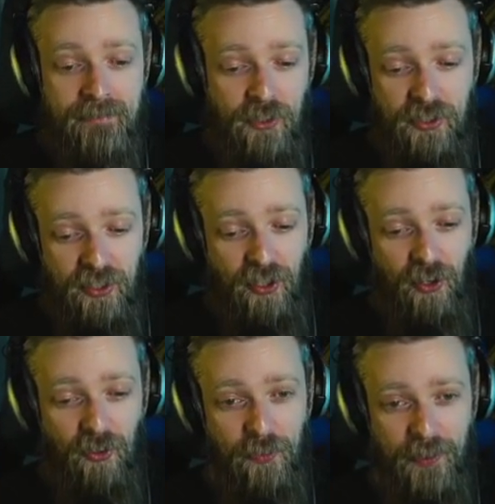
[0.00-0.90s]
Just a
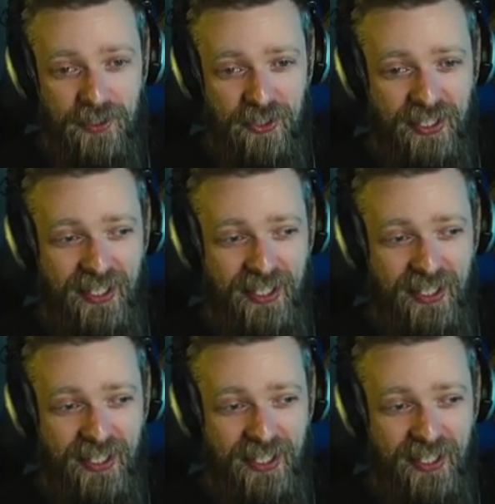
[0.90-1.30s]
whole bunch of